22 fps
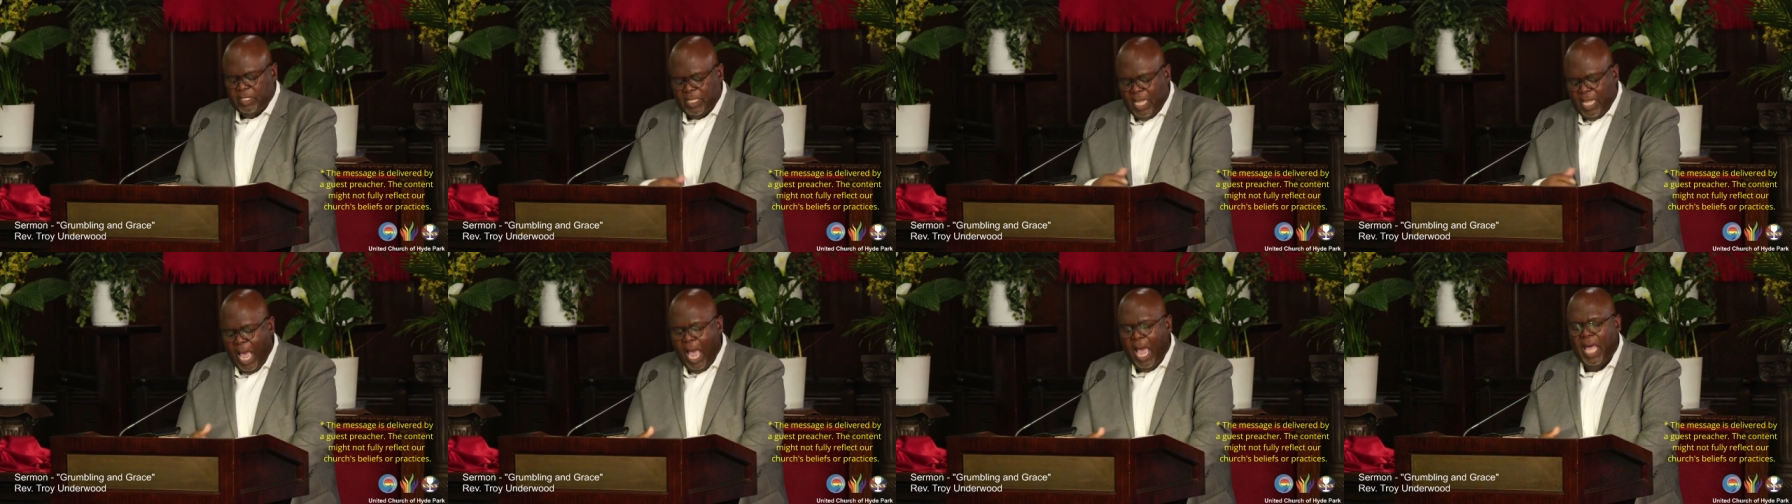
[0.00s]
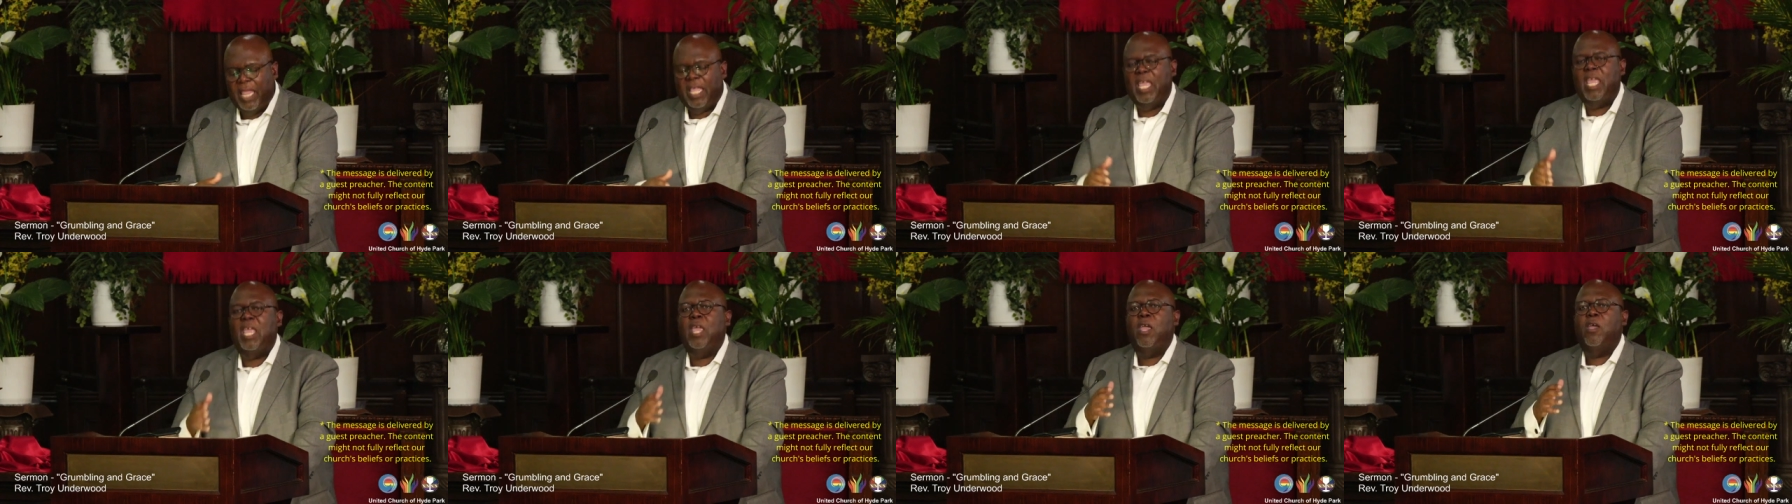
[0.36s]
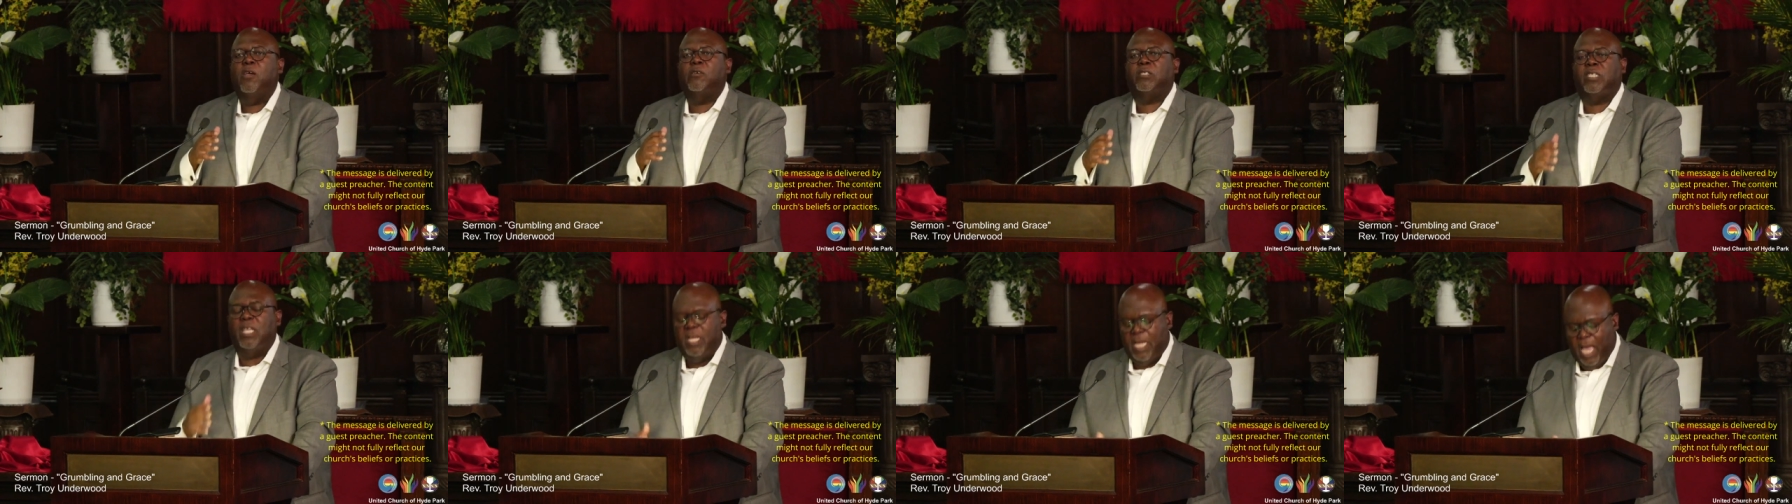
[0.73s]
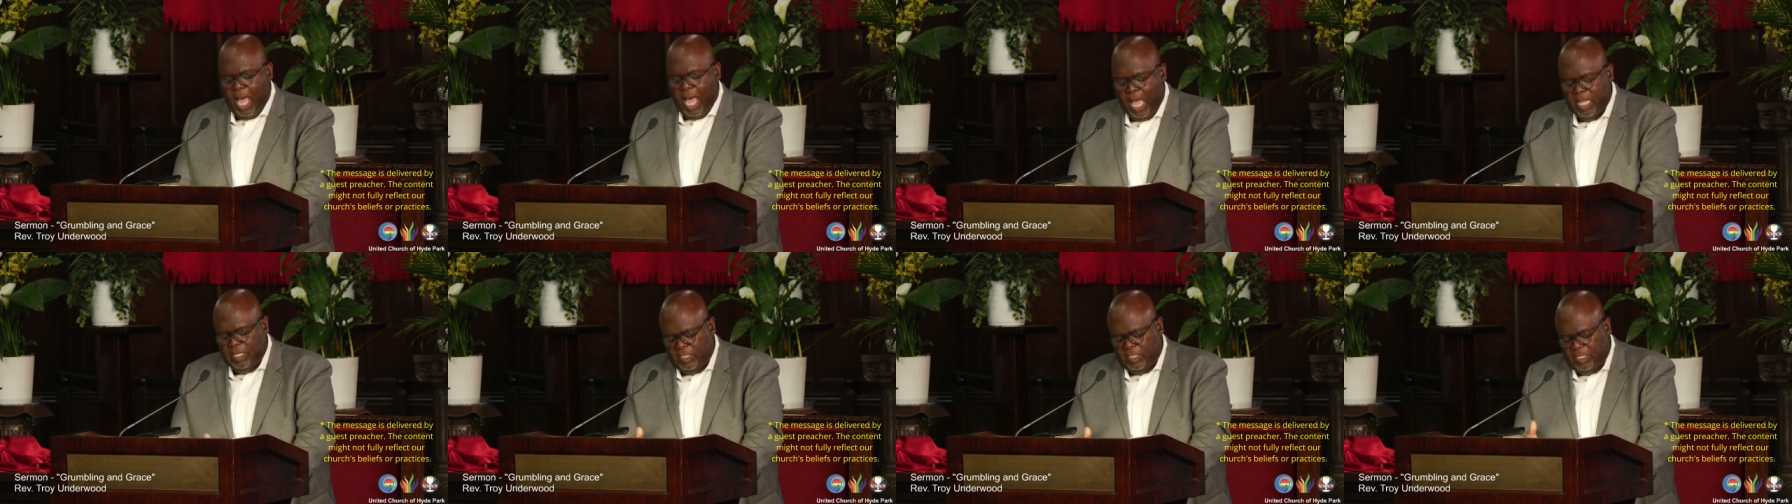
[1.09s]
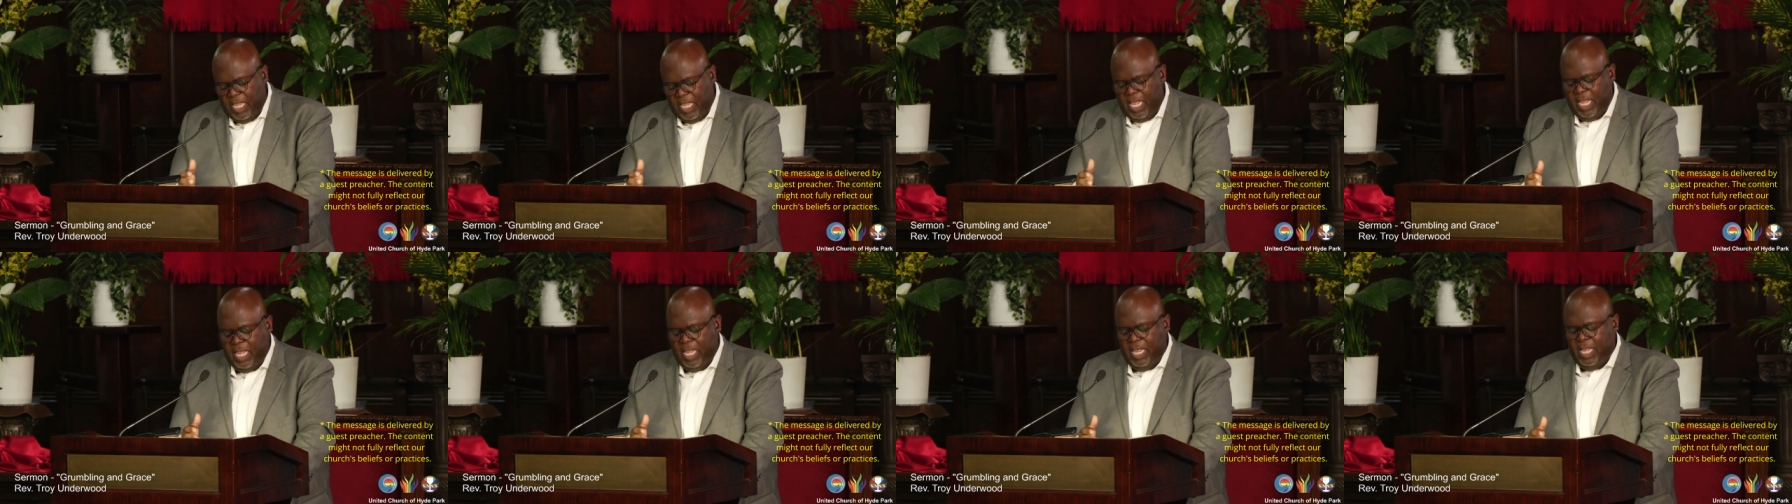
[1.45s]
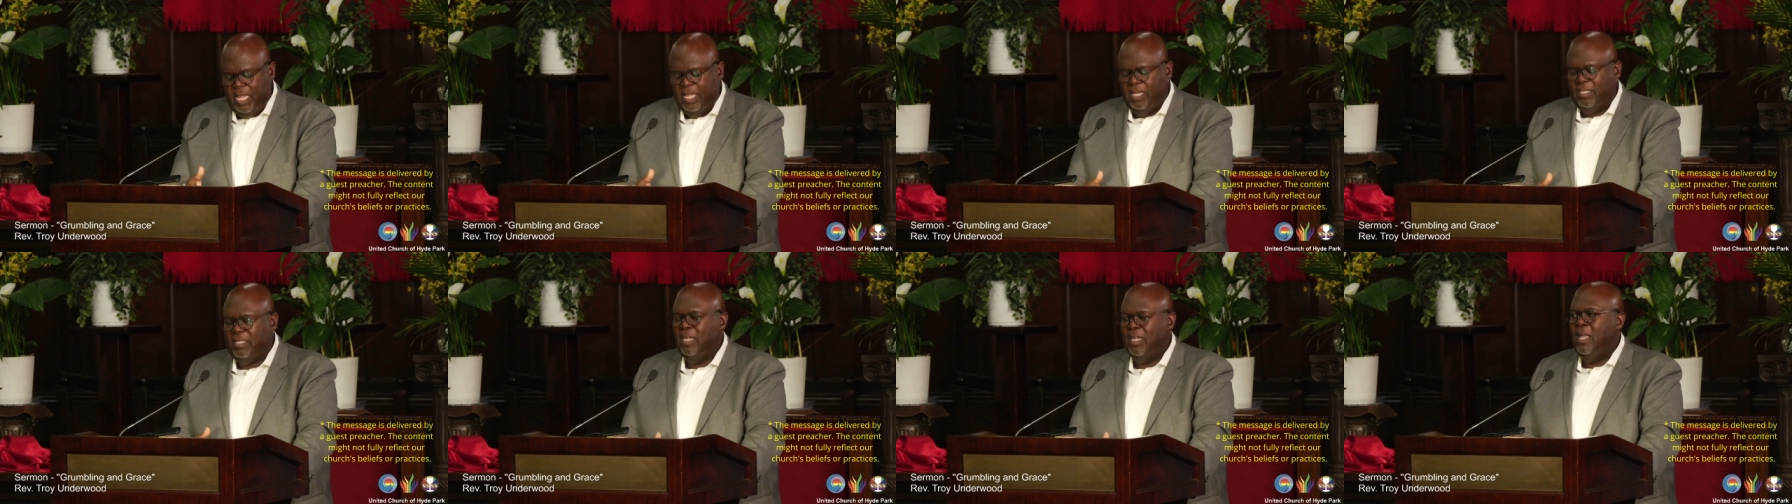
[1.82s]
God hears and God
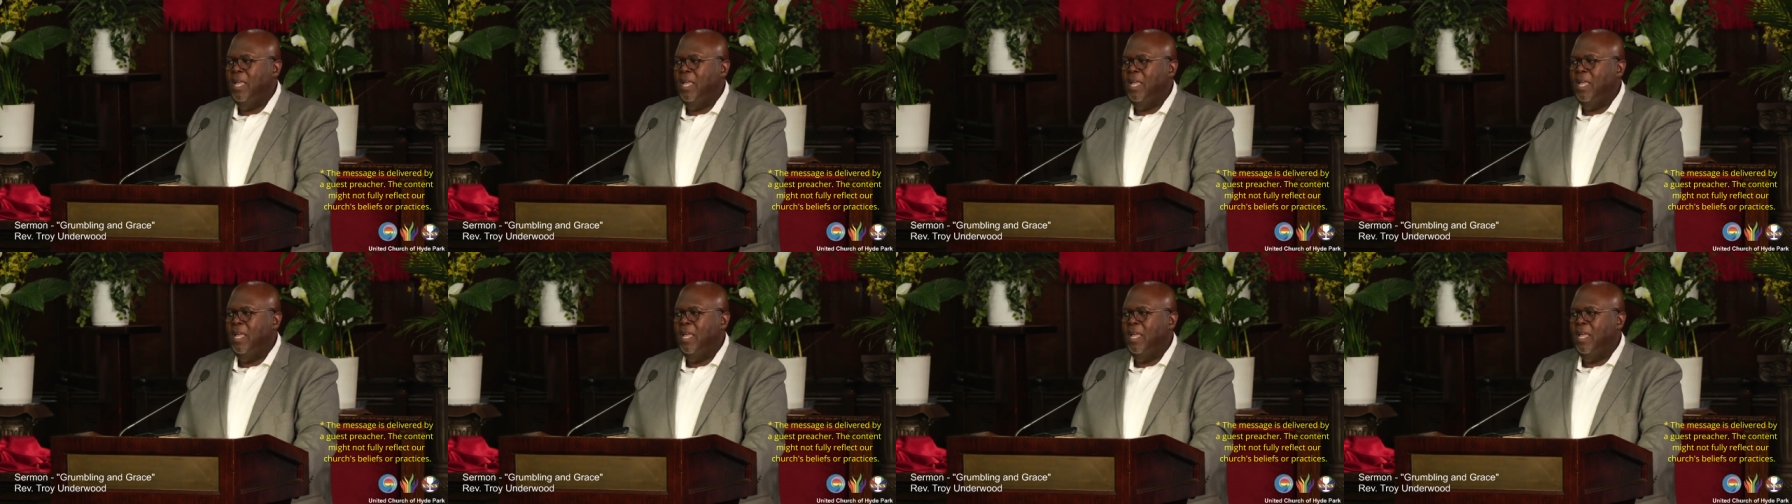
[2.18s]
sees,